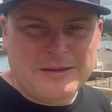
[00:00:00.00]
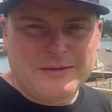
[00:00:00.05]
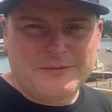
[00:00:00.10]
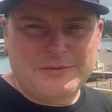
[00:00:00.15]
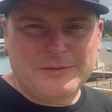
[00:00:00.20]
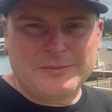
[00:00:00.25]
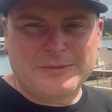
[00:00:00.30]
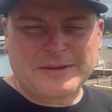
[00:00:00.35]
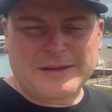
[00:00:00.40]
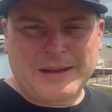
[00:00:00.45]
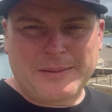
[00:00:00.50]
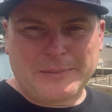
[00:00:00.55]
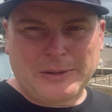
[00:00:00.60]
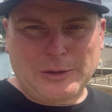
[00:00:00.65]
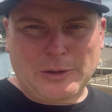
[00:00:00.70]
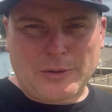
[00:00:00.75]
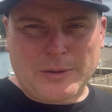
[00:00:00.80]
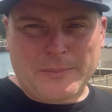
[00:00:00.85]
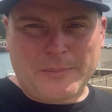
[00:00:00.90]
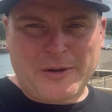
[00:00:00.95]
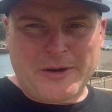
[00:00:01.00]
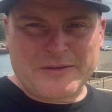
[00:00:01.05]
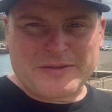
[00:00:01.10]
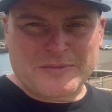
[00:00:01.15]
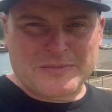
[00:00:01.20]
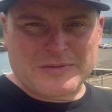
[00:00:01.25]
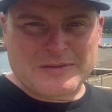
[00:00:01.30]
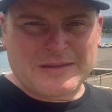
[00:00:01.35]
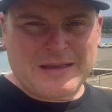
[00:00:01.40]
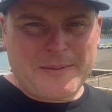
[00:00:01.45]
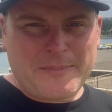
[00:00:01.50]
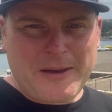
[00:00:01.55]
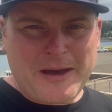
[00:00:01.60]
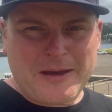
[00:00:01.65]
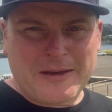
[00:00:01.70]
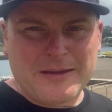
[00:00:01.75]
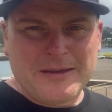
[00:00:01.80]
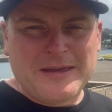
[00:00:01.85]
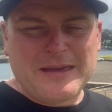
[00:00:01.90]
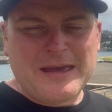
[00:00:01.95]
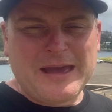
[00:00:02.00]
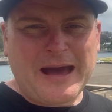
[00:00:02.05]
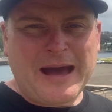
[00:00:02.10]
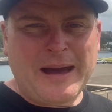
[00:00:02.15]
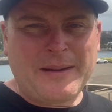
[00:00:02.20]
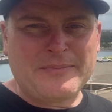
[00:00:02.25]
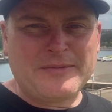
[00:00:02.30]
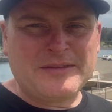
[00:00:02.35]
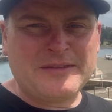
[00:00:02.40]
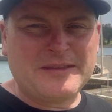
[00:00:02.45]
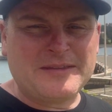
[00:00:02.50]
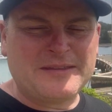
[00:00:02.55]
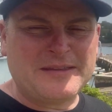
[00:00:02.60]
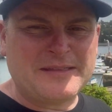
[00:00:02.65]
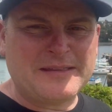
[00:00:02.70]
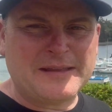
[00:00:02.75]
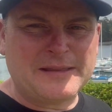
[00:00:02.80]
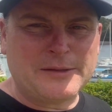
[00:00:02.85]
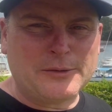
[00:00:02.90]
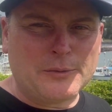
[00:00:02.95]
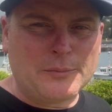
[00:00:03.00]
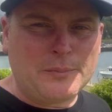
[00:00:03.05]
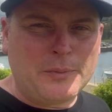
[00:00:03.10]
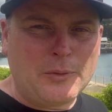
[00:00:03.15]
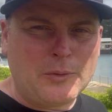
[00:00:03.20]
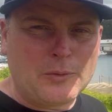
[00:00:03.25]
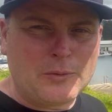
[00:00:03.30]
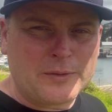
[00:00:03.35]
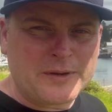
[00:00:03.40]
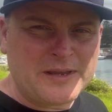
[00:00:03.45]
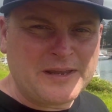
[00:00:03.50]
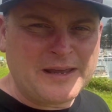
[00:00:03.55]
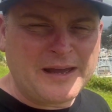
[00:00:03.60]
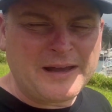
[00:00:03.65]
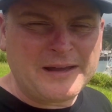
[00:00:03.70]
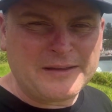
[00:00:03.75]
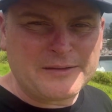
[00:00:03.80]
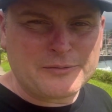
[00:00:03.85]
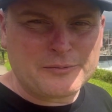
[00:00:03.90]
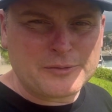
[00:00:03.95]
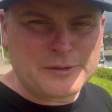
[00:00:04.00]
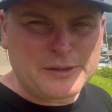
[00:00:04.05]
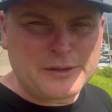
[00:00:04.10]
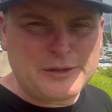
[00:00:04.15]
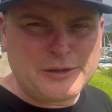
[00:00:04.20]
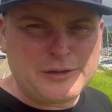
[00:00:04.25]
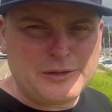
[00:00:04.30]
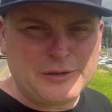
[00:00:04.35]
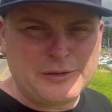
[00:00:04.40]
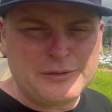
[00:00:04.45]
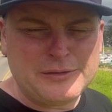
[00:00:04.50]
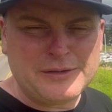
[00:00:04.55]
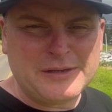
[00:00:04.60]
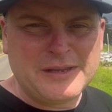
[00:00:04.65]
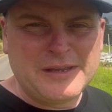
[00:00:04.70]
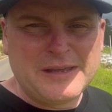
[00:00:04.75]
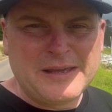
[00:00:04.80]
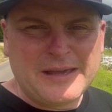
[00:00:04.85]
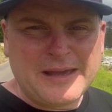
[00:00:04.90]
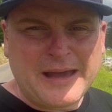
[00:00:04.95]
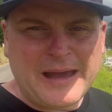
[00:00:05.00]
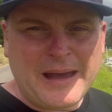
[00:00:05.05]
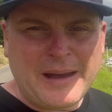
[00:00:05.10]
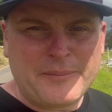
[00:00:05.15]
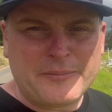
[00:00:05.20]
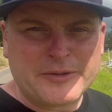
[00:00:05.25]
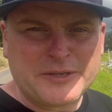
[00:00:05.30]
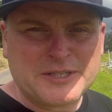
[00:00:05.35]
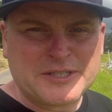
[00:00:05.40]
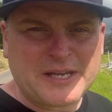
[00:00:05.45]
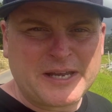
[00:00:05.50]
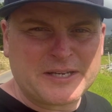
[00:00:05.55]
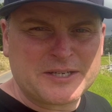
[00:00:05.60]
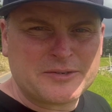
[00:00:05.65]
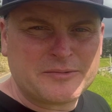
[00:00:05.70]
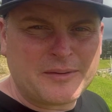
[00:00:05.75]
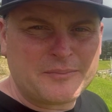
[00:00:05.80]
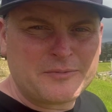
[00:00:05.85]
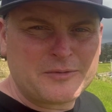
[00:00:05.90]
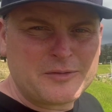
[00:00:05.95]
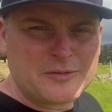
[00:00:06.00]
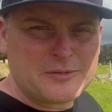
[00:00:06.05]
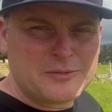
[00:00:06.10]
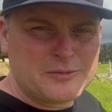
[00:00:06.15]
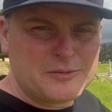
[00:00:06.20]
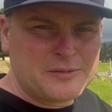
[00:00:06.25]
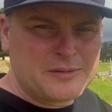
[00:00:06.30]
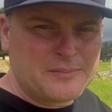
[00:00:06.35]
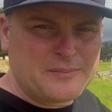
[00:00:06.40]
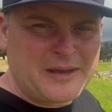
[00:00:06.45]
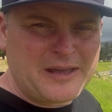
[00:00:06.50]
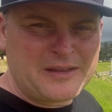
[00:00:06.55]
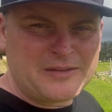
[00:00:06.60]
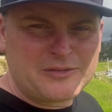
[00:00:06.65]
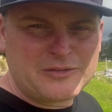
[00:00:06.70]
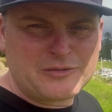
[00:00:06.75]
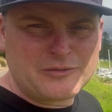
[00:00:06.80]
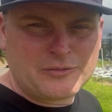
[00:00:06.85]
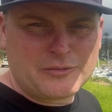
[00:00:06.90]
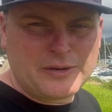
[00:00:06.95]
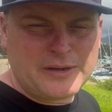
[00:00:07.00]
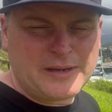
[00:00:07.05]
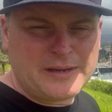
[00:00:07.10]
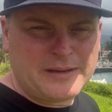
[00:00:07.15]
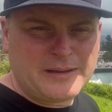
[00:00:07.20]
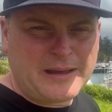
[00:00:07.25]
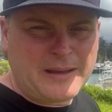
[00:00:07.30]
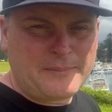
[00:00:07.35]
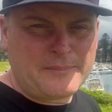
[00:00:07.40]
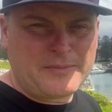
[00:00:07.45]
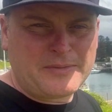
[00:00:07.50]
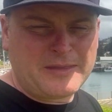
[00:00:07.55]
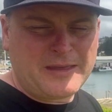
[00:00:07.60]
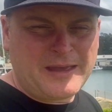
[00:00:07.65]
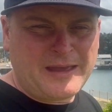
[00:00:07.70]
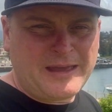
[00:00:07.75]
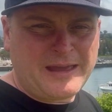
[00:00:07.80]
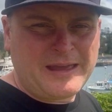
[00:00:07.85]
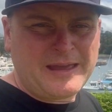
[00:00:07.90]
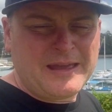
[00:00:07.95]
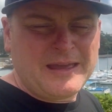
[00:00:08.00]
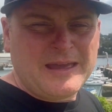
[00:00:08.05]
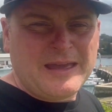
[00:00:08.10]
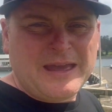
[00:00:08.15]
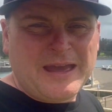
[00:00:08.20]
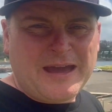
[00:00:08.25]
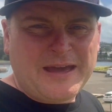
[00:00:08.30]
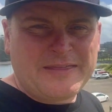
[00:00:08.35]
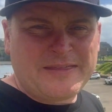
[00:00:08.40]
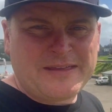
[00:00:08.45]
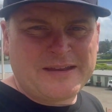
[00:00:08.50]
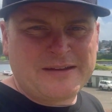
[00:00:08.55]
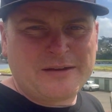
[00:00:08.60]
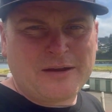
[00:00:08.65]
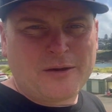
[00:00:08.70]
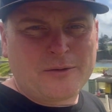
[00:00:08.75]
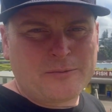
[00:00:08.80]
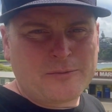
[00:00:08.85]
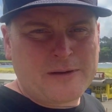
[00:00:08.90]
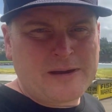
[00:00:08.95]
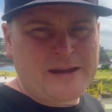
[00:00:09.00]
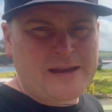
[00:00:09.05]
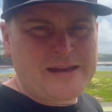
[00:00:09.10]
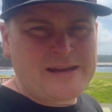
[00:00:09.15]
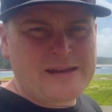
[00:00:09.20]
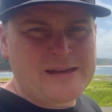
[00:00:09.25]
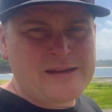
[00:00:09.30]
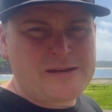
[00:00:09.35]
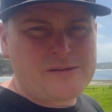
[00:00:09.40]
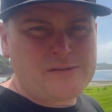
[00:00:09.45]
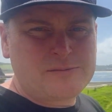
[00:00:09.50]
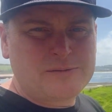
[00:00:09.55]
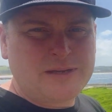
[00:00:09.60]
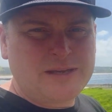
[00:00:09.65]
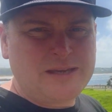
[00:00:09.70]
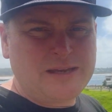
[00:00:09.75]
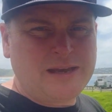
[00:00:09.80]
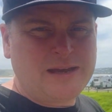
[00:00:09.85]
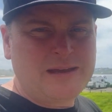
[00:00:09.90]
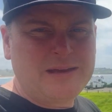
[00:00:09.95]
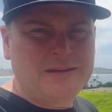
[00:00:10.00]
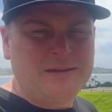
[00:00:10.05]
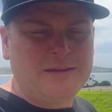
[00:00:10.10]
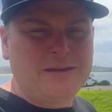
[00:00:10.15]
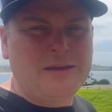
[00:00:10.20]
If you want to come along and buy some snapper. Um, this is in the little port here. It's really cute, um, which takes you up to the main street up there. And then around here,